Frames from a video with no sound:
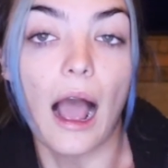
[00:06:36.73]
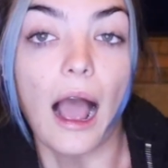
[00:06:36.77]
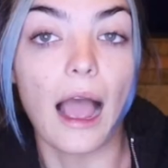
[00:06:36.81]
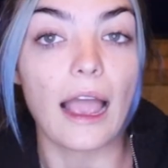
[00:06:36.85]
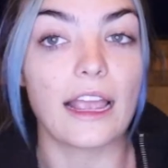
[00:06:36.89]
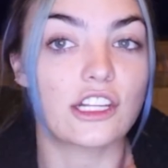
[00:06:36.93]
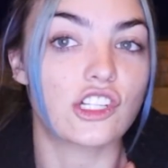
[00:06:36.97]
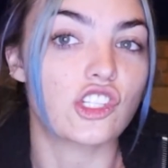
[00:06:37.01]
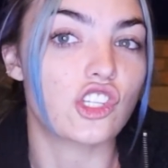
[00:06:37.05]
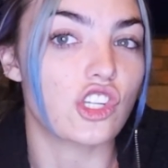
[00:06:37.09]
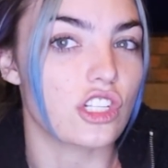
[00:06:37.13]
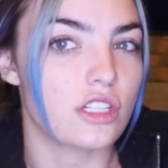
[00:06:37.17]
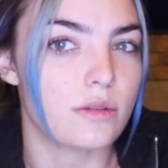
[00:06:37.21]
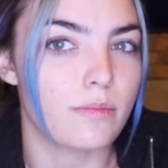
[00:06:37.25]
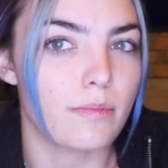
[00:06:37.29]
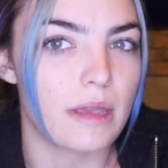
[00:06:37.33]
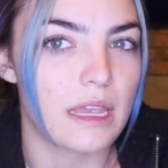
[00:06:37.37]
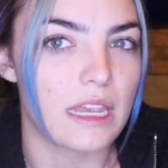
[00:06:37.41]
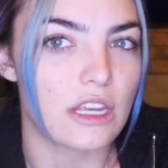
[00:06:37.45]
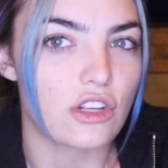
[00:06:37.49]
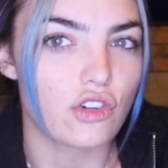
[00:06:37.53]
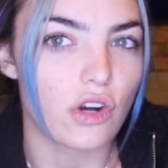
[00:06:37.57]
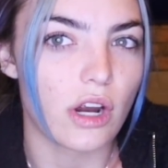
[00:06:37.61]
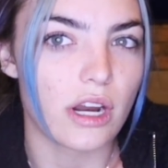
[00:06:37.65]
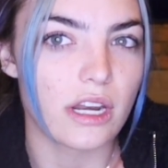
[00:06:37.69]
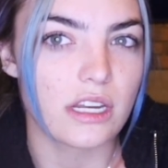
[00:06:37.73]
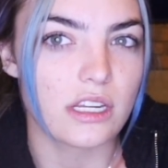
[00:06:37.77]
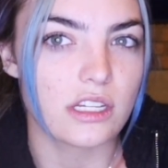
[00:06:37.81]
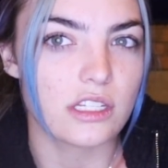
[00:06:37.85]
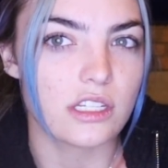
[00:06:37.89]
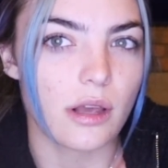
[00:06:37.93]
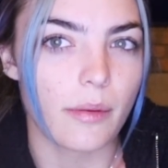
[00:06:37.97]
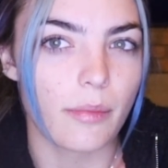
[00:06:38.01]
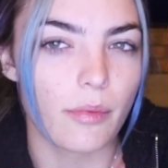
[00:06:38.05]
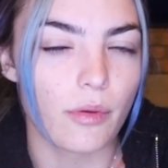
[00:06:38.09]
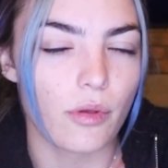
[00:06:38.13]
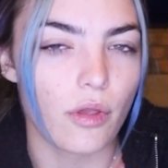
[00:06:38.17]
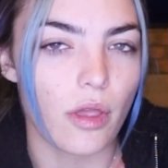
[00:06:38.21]
it's just me trying to
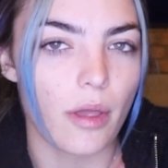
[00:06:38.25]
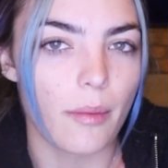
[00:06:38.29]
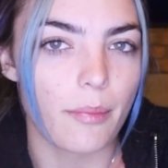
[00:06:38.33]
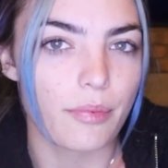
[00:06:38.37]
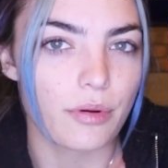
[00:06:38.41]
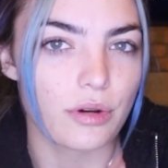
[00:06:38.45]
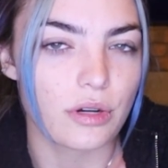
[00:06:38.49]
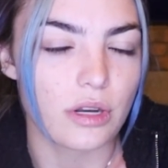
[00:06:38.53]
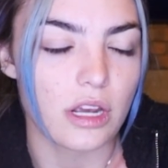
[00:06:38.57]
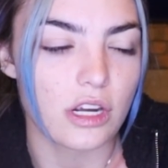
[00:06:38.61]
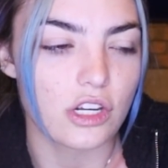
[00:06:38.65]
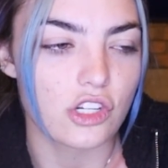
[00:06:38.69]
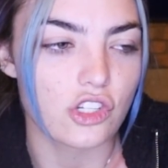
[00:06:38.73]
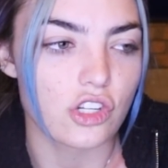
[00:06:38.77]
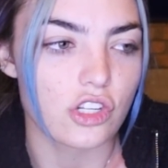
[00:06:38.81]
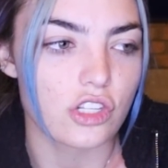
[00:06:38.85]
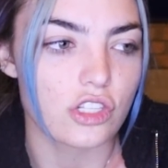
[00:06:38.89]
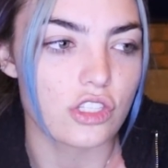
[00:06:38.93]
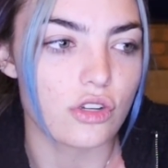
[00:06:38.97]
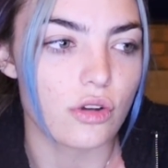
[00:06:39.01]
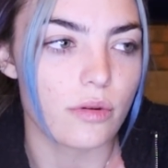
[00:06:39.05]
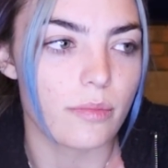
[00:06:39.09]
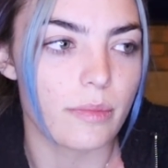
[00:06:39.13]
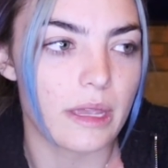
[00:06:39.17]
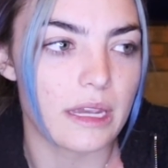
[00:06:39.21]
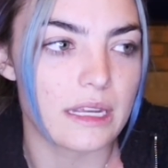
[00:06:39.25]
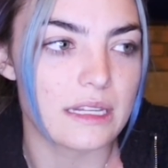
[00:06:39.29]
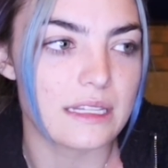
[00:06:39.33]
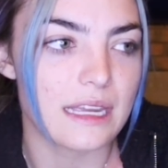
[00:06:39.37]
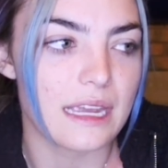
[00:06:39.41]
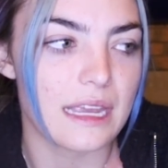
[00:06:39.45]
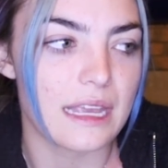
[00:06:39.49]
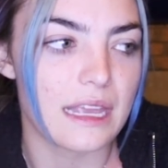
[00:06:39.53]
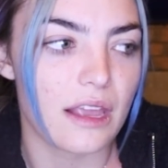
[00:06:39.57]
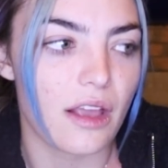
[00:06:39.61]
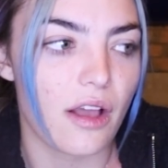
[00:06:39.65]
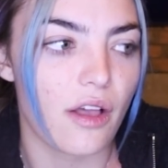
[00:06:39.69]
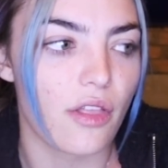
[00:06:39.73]
double up production so I'm like
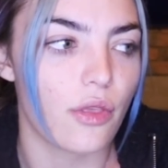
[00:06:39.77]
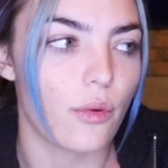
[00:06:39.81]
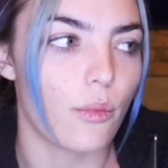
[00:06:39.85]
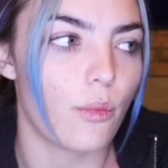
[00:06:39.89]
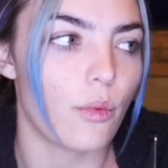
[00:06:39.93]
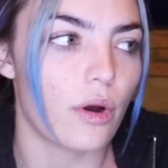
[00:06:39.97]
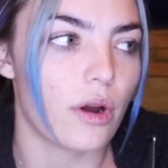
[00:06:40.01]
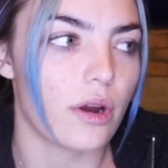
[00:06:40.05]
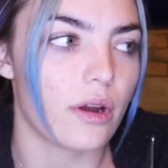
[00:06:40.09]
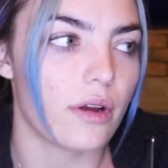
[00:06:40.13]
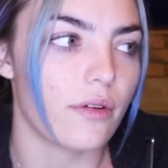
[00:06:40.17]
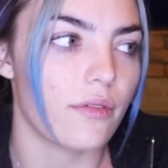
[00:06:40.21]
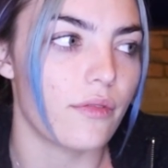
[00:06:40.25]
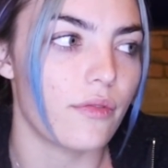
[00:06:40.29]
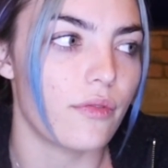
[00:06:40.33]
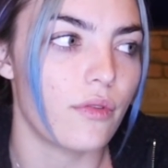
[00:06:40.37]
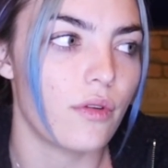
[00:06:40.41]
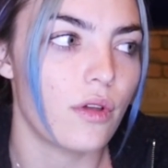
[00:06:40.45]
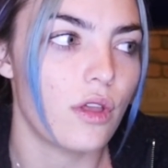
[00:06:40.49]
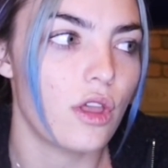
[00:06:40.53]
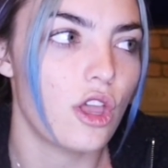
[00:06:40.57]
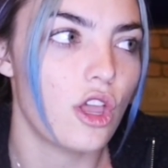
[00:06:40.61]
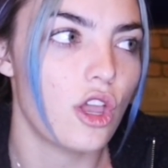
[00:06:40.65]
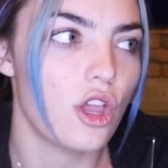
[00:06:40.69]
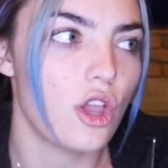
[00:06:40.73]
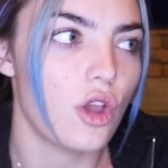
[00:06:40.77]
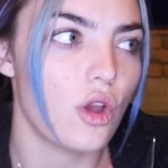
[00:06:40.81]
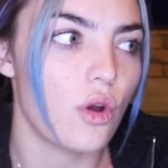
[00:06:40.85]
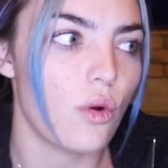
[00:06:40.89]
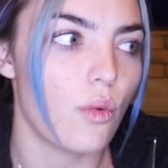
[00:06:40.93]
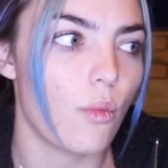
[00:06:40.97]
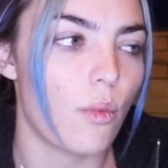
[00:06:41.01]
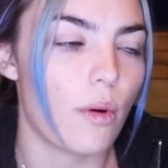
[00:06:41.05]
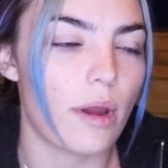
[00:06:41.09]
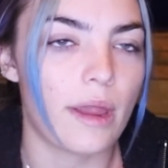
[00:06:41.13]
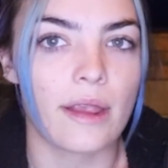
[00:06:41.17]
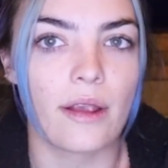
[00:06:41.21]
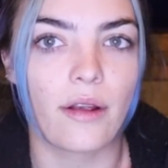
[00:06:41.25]
taking on the work of
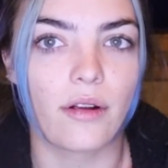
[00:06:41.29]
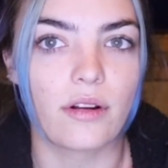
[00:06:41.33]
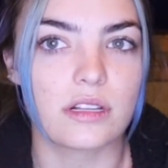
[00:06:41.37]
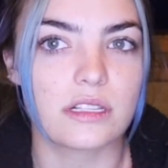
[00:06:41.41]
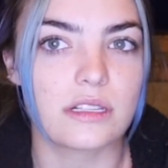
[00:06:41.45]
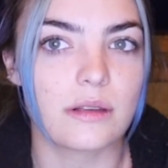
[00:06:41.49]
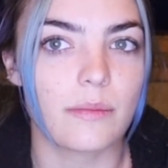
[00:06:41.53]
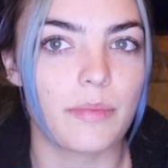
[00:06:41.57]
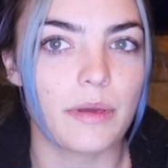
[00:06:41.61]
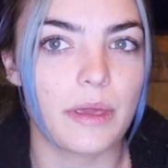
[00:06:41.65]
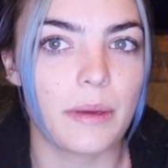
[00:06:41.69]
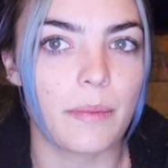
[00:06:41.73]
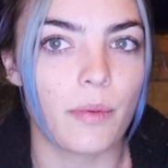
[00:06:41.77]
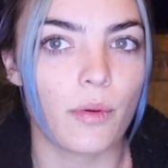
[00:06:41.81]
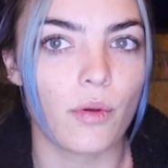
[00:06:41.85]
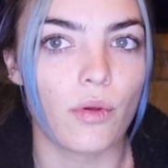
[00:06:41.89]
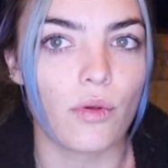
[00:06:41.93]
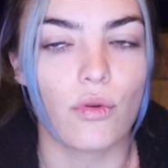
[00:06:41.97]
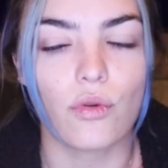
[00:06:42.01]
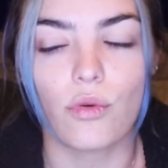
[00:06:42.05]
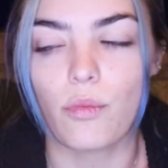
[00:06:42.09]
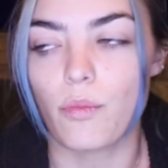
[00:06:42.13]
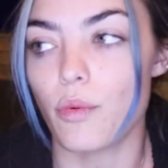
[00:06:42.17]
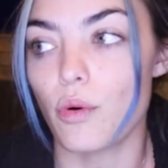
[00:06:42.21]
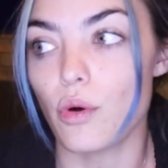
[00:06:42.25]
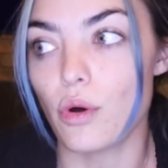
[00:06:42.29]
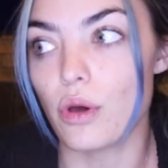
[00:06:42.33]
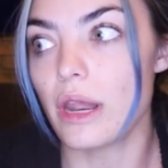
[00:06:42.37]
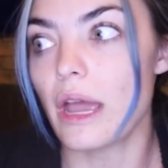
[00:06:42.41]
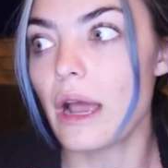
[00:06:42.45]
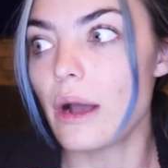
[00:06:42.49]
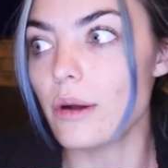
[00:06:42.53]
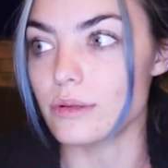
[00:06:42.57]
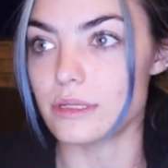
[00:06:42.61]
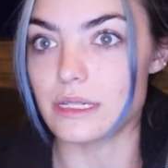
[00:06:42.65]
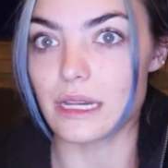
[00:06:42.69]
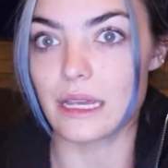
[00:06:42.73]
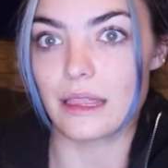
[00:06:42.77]
where some people who put
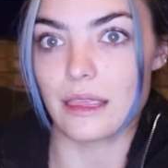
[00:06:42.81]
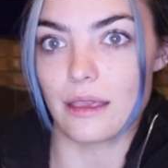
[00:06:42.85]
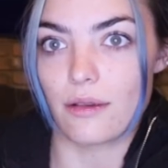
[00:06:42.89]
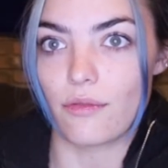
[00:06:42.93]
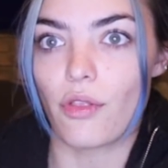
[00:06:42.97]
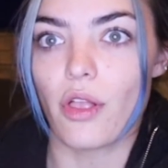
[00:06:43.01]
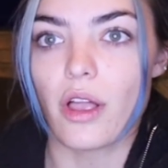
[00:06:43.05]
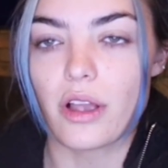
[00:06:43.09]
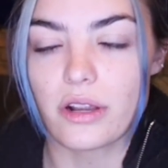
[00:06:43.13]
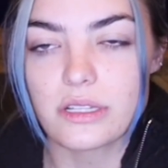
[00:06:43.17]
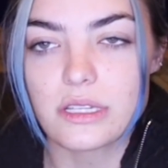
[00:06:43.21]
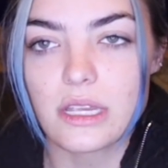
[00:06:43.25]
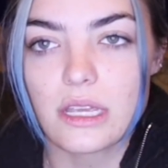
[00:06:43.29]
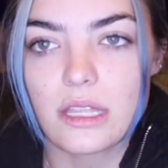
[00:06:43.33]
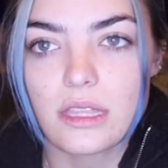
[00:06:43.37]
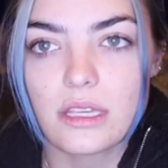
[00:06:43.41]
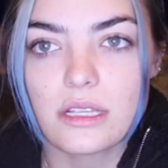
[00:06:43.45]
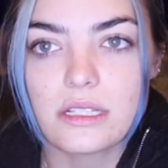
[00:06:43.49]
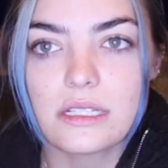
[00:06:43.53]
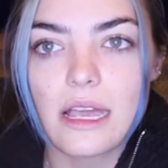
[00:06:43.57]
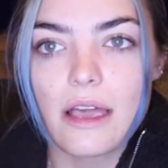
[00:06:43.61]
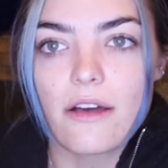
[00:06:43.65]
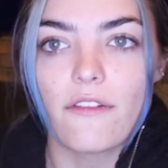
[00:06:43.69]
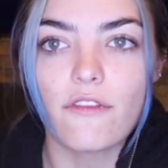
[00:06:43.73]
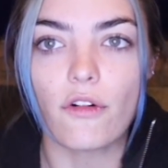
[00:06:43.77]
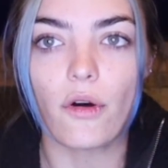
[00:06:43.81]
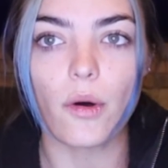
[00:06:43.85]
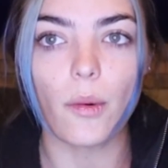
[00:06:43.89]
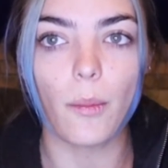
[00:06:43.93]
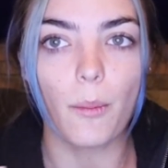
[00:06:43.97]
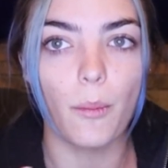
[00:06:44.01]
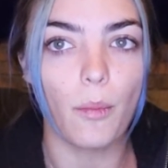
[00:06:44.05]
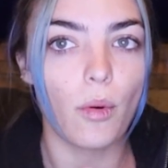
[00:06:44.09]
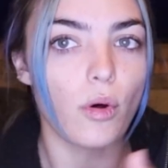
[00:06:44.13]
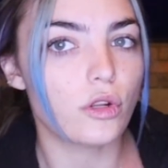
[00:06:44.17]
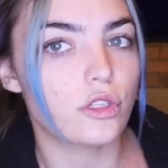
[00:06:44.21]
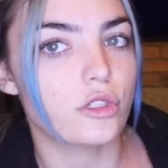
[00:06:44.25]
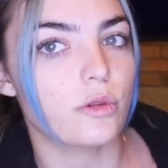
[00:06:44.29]
out daily vlogs like this have
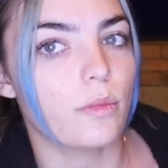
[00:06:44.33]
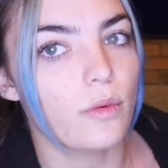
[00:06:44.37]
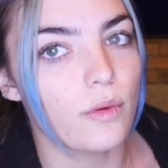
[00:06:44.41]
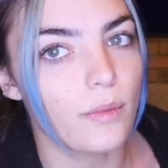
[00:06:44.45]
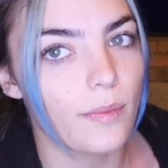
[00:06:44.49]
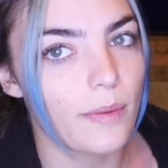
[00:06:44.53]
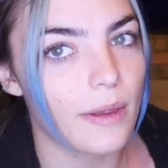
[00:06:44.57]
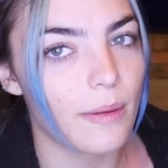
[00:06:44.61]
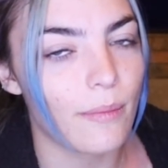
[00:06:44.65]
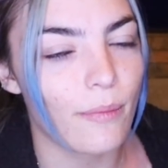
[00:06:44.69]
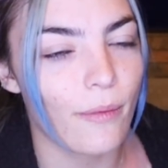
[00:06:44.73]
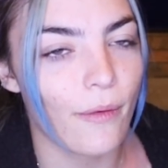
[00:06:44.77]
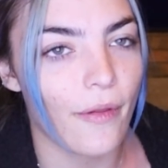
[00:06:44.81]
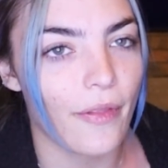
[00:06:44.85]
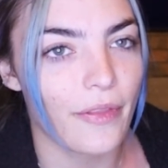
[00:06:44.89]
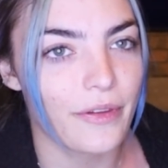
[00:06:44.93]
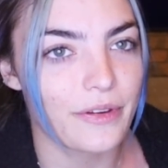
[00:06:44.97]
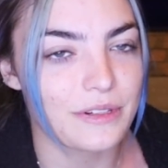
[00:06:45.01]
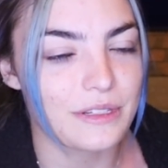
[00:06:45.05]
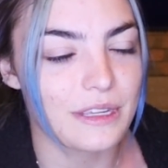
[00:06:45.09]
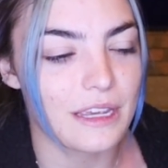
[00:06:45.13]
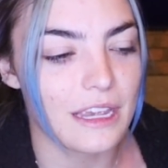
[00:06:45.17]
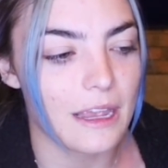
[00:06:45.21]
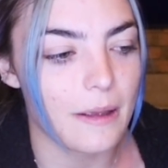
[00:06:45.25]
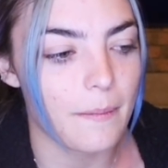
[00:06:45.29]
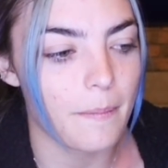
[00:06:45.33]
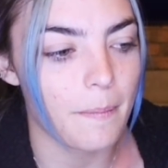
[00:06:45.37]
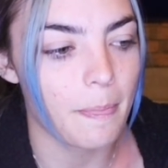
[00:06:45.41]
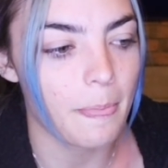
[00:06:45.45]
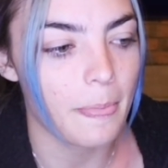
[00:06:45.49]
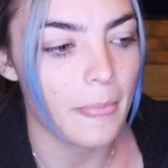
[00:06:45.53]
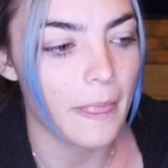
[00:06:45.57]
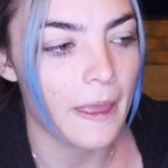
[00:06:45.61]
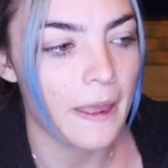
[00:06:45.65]
multiple people on their team